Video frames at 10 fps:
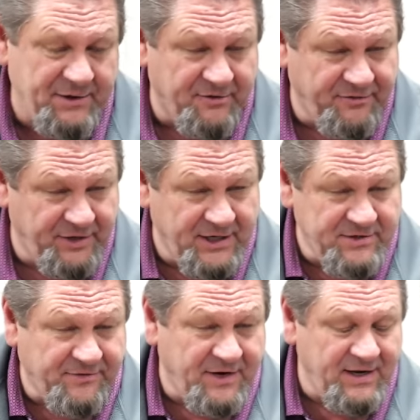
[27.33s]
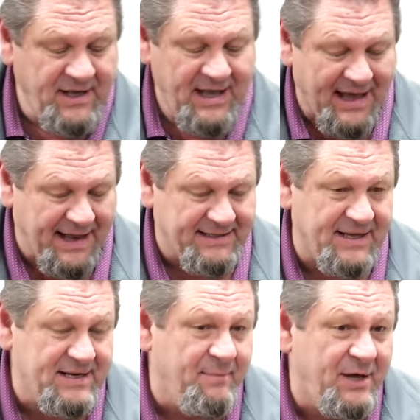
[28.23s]
and your foot gets in front, I
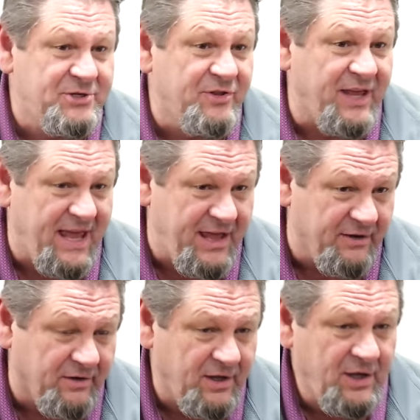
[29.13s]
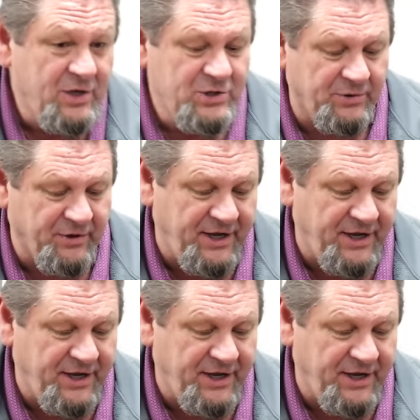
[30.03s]
tend to measure the heel. So when their